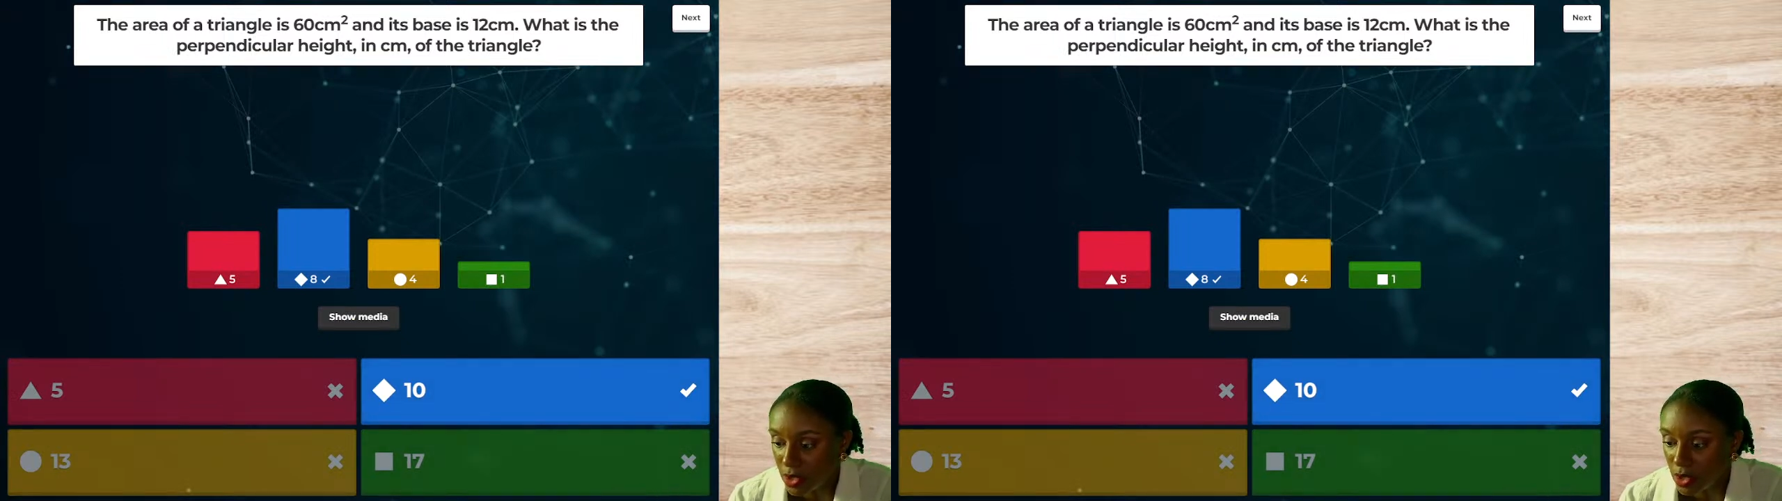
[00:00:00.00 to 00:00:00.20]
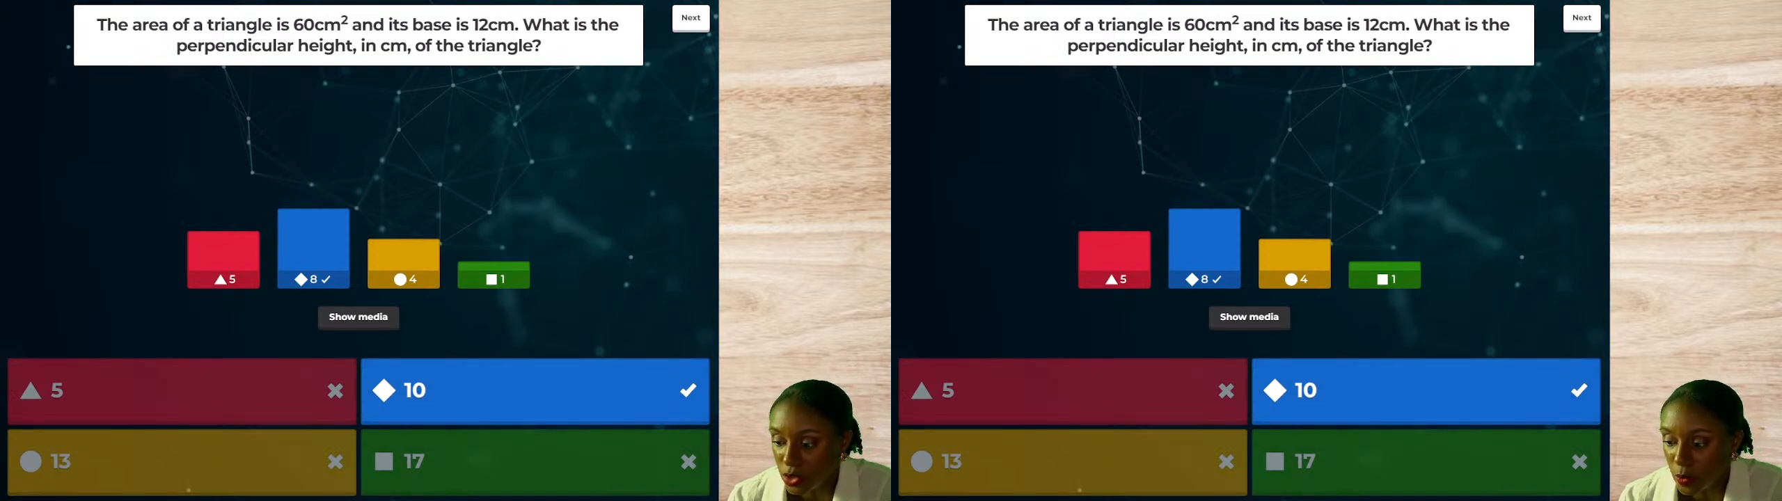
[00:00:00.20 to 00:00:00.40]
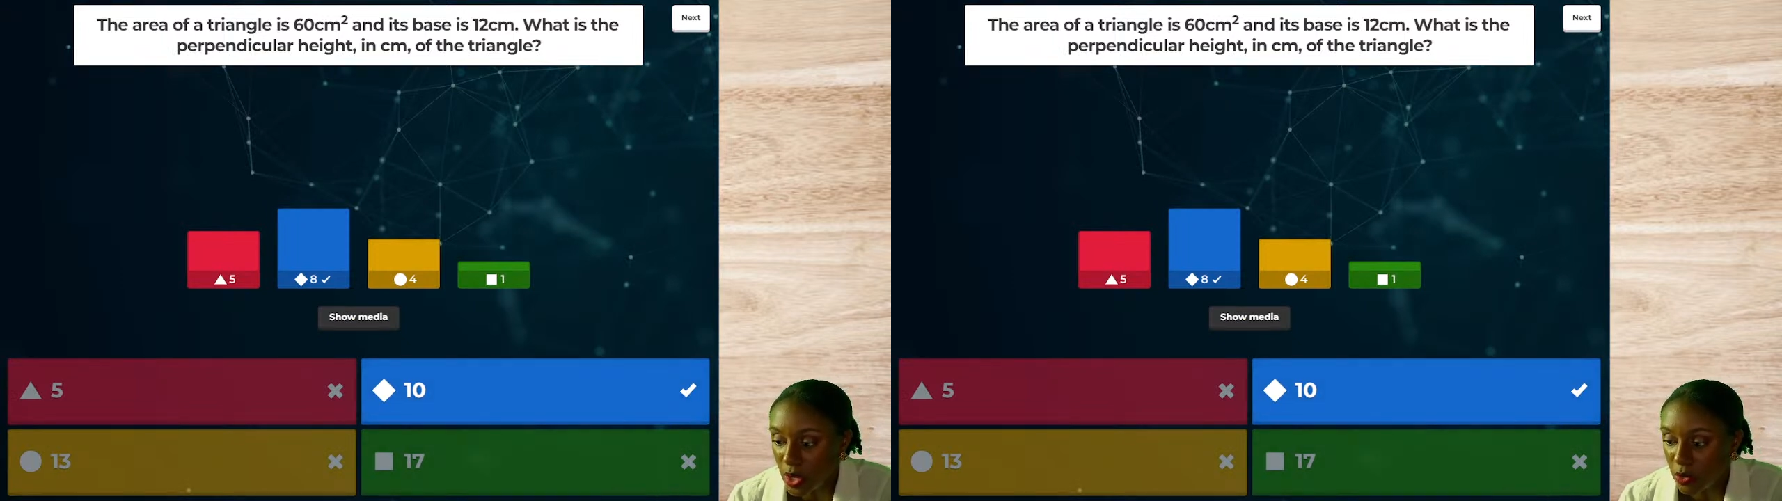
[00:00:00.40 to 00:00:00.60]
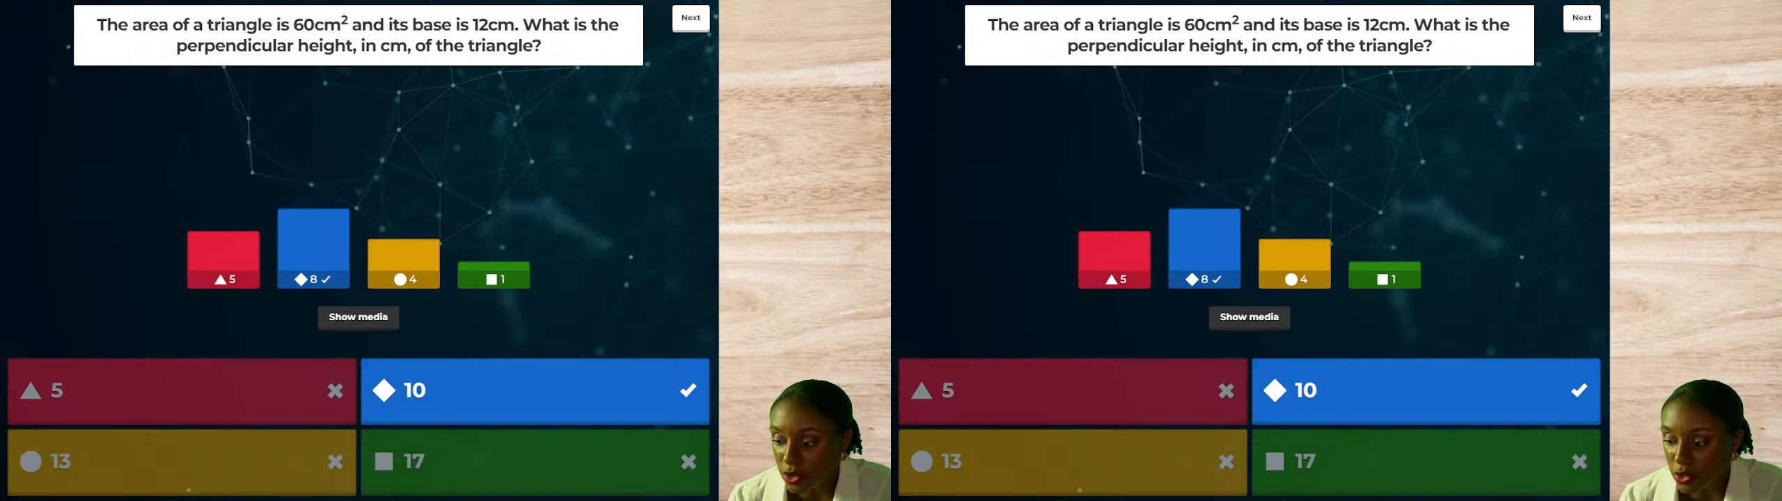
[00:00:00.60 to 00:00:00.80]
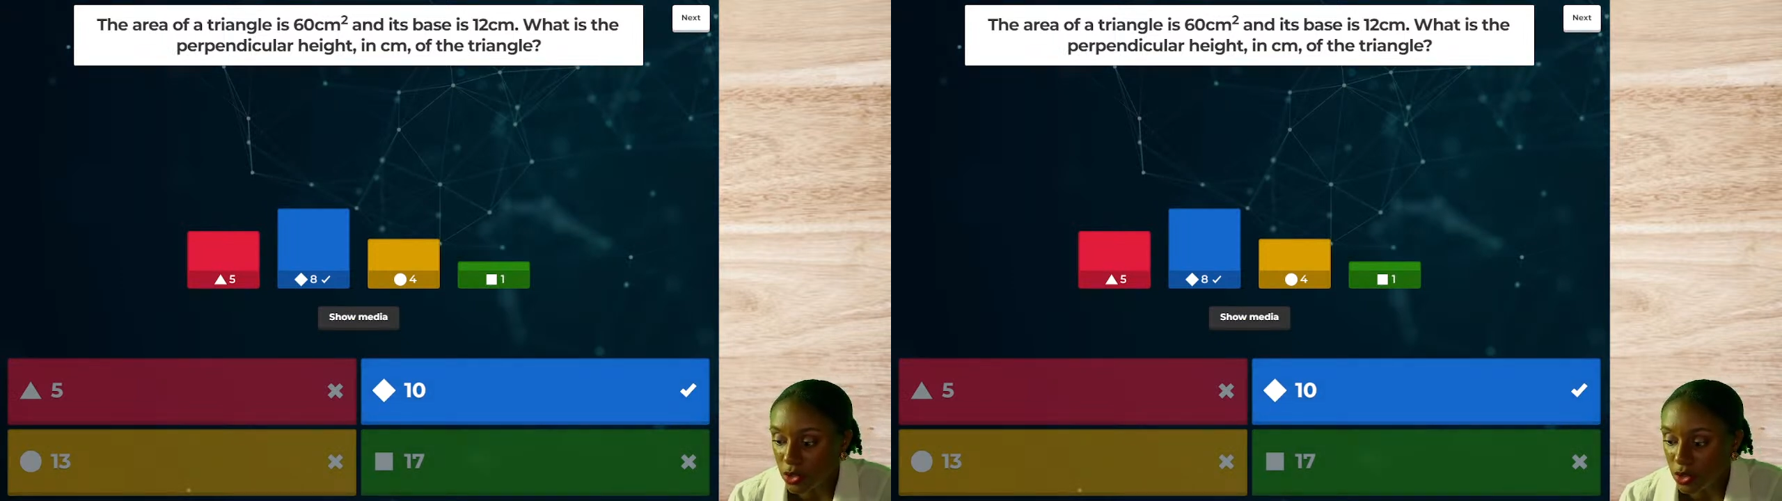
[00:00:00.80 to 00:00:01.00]
So we are going
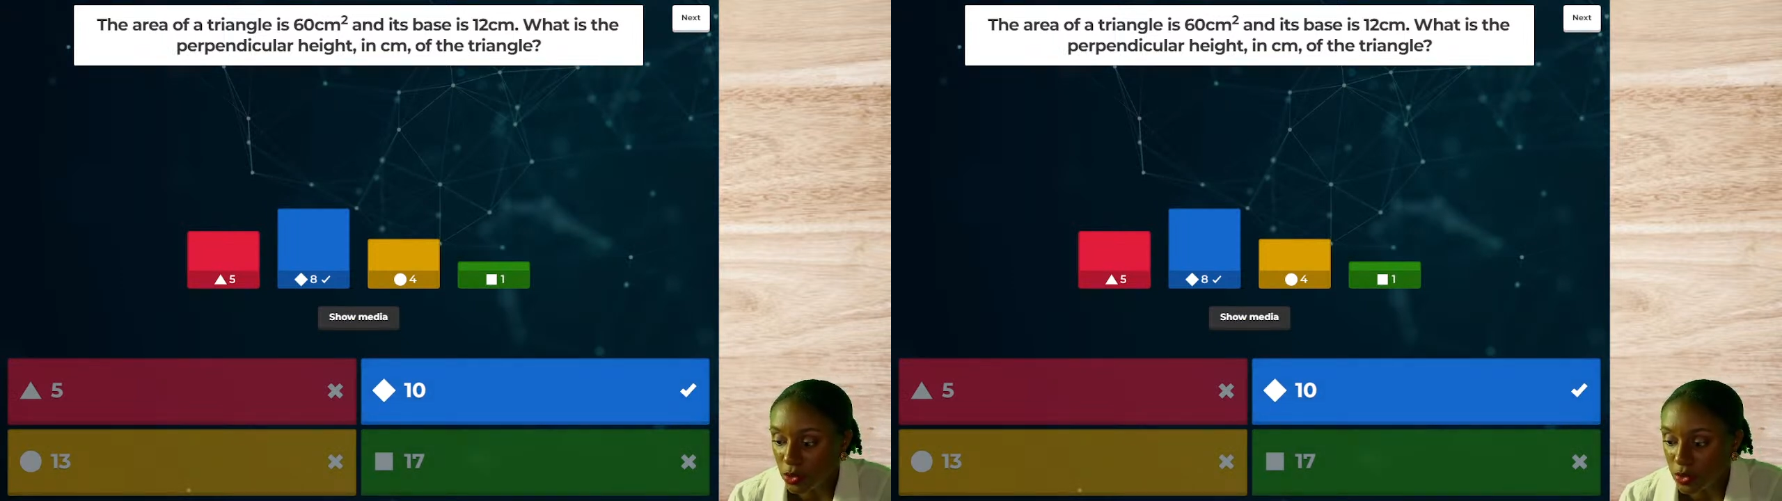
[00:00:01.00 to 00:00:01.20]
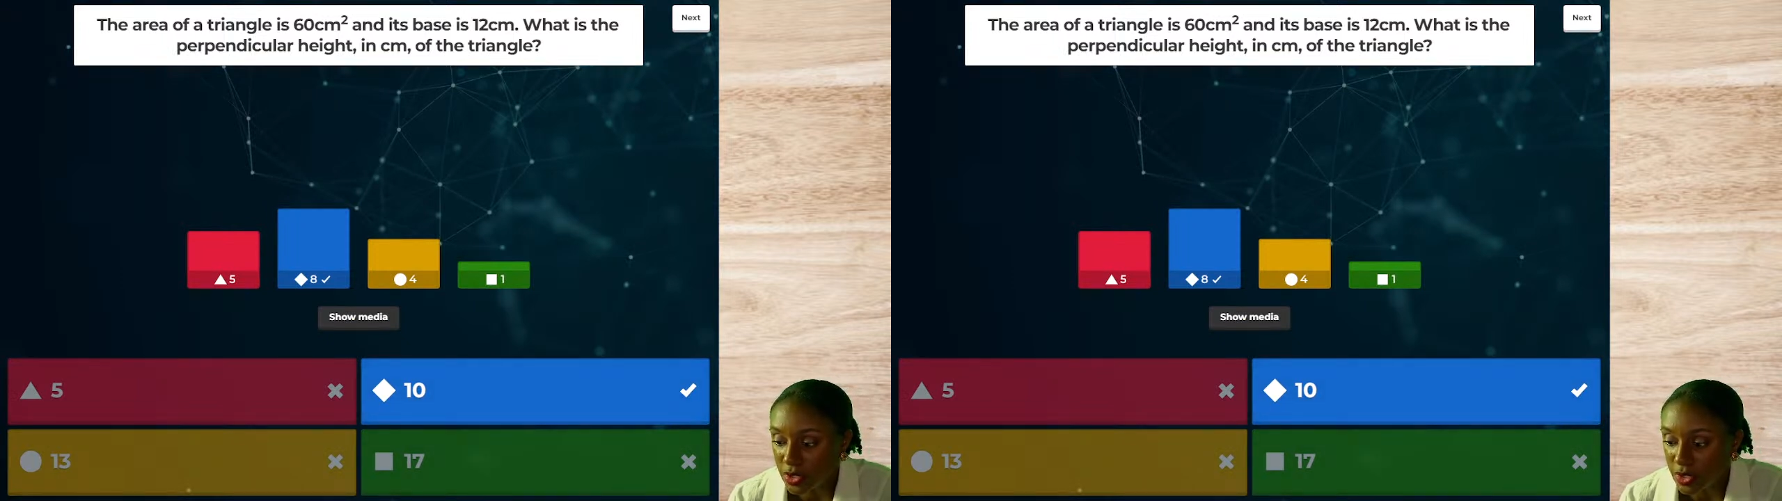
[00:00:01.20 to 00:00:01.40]
to use the